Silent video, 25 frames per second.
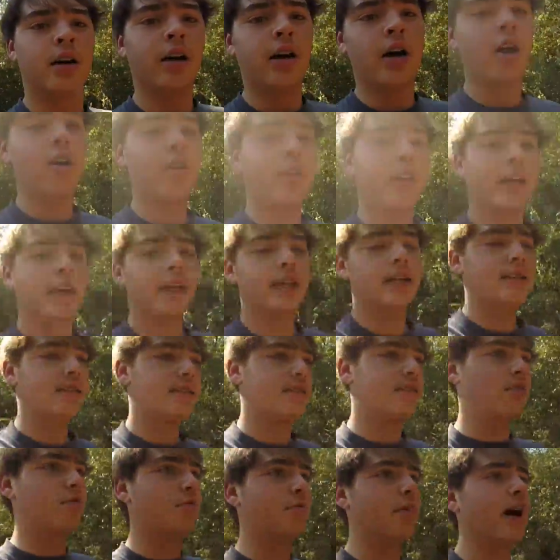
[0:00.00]
Okay,
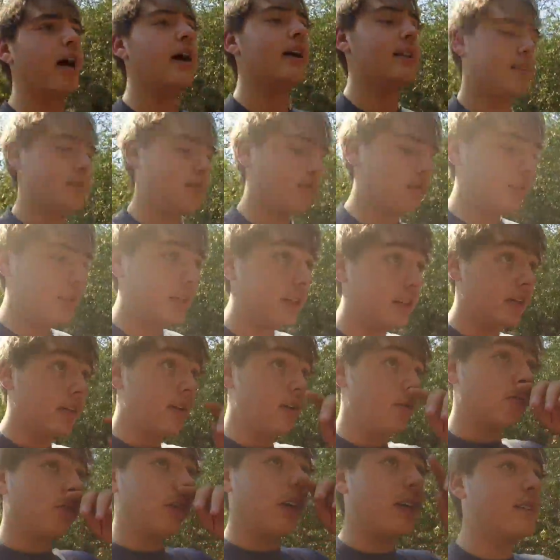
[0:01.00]
so back to
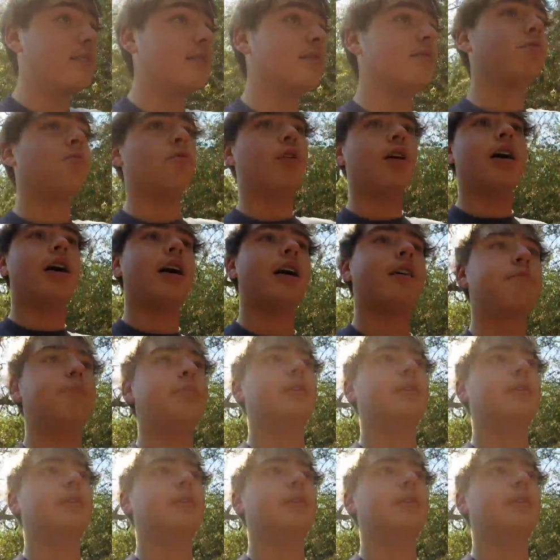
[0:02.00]
the reason why I've